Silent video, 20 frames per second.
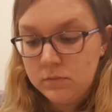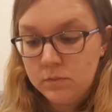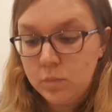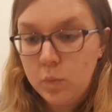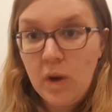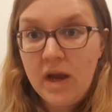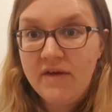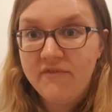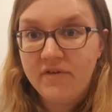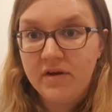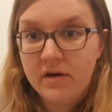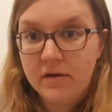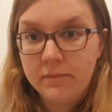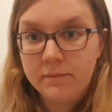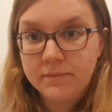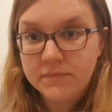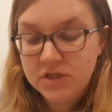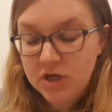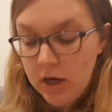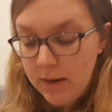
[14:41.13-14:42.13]
whatever
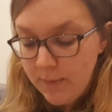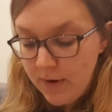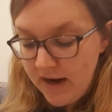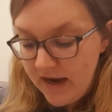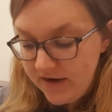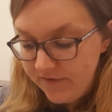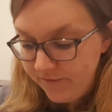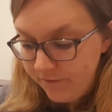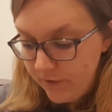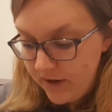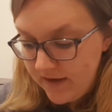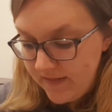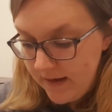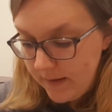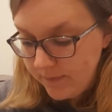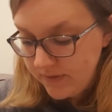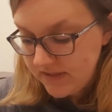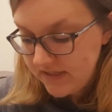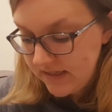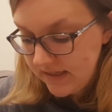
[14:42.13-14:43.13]
time I had free
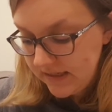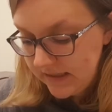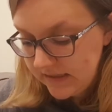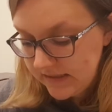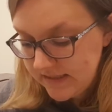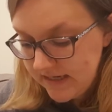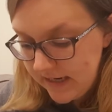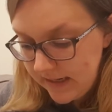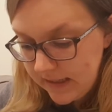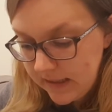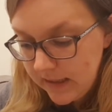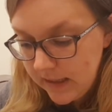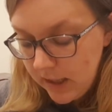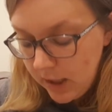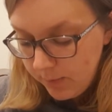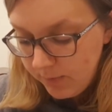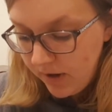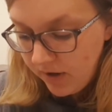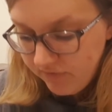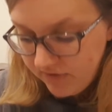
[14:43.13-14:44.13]
that particular day.
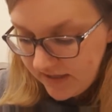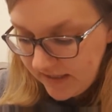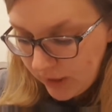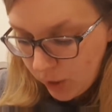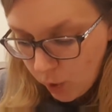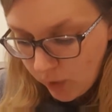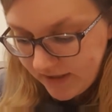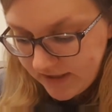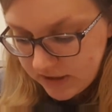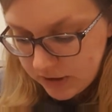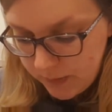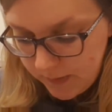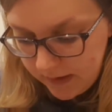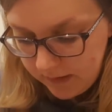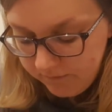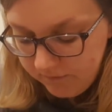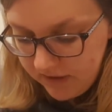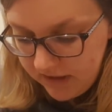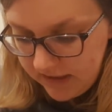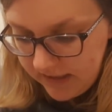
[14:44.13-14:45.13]
But I really got into it
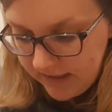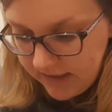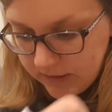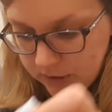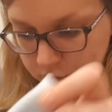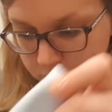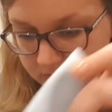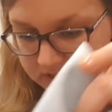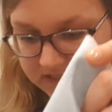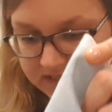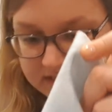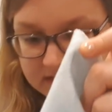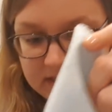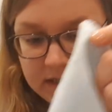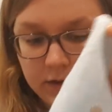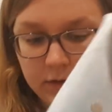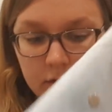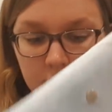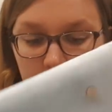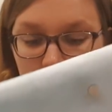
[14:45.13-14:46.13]
and really enjoyed it.
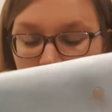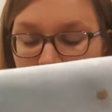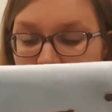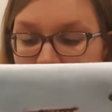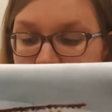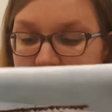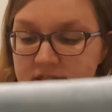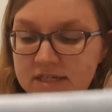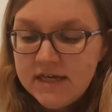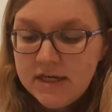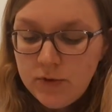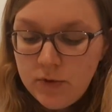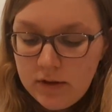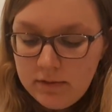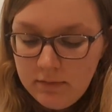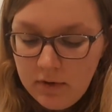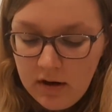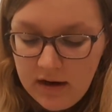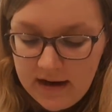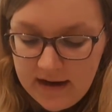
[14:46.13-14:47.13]
So
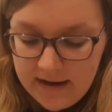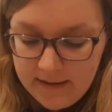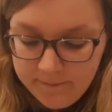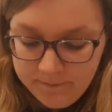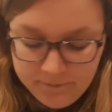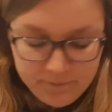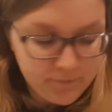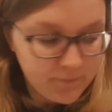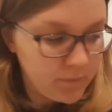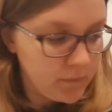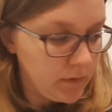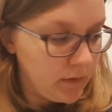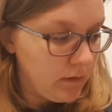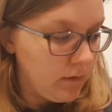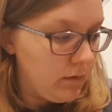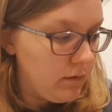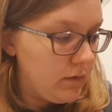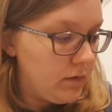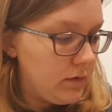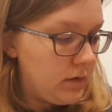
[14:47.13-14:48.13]
continuing my
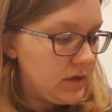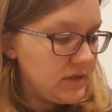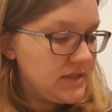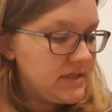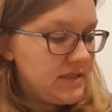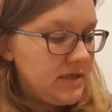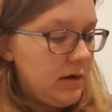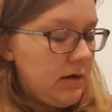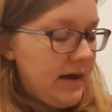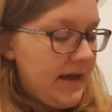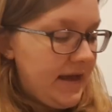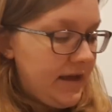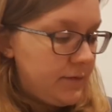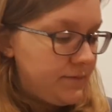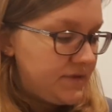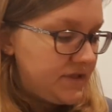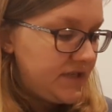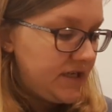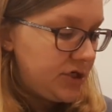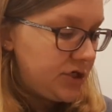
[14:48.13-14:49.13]
slight
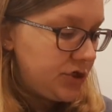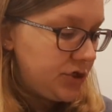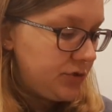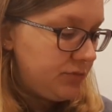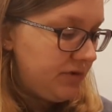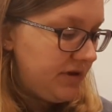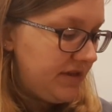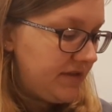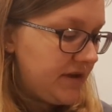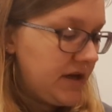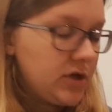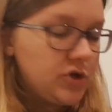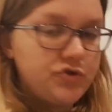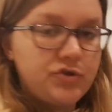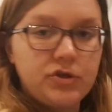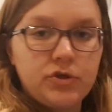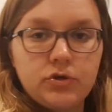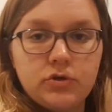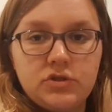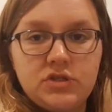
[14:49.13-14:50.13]
obsession with
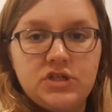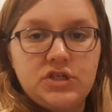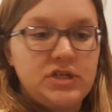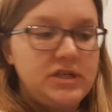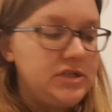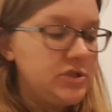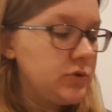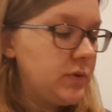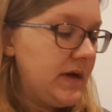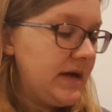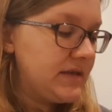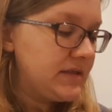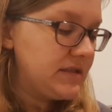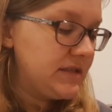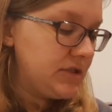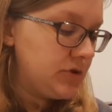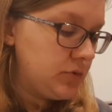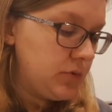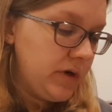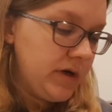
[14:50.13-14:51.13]
Country Cottage and Little House
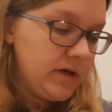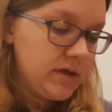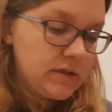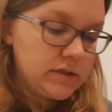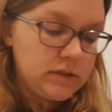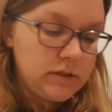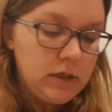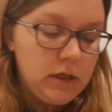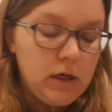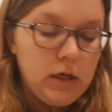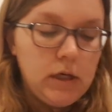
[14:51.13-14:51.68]
Needleworks,